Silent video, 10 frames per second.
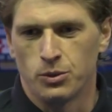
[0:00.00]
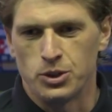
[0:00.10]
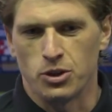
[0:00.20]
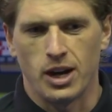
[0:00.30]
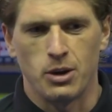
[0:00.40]

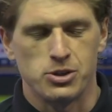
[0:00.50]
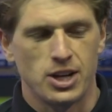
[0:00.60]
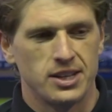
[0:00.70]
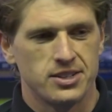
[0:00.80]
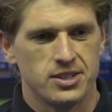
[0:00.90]
took our
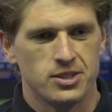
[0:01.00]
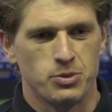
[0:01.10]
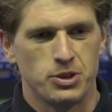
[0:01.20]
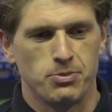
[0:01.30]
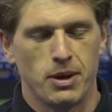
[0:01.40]
chances,
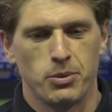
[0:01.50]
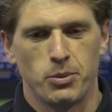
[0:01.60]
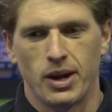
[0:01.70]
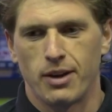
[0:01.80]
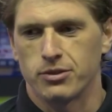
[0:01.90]
which maybe
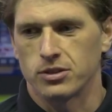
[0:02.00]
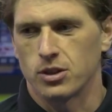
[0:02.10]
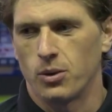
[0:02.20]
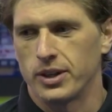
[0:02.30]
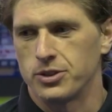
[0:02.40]
we
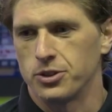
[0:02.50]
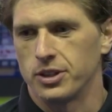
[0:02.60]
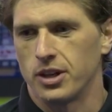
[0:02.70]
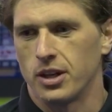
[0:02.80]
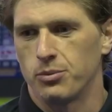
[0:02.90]
haven't quite
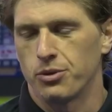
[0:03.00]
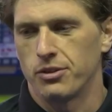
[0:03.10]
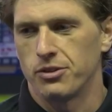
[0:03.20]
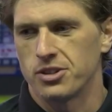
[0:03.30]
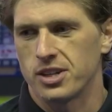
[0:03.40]
done in
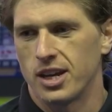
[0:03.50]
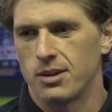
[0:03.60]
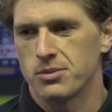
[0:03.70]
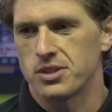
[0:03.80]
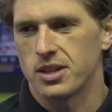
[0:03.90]
previous
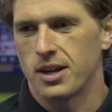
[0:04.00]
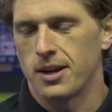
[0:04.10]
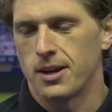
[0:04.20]
games.